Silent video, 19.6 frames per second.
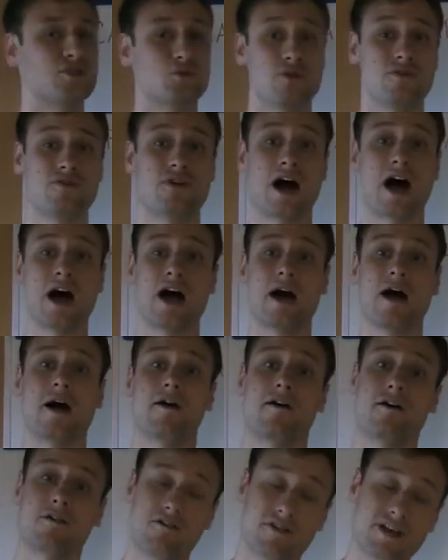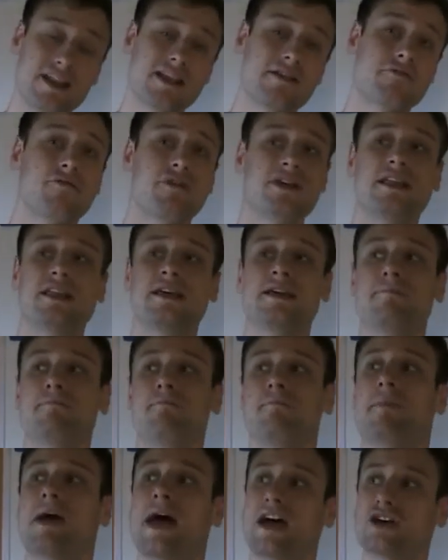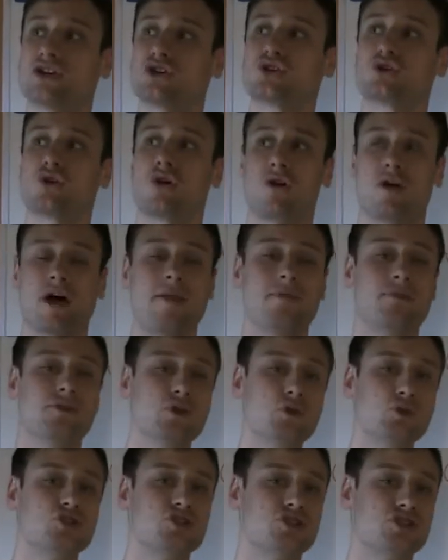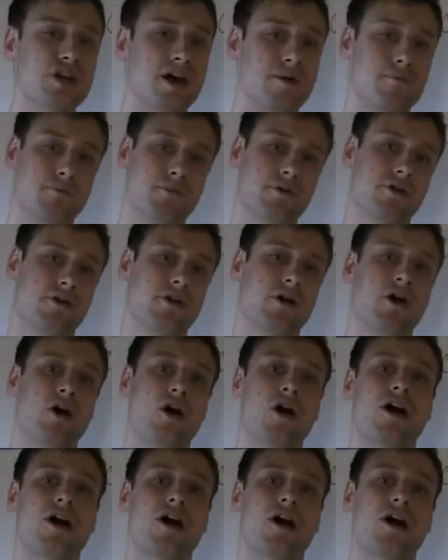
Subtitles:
with a really major and huge number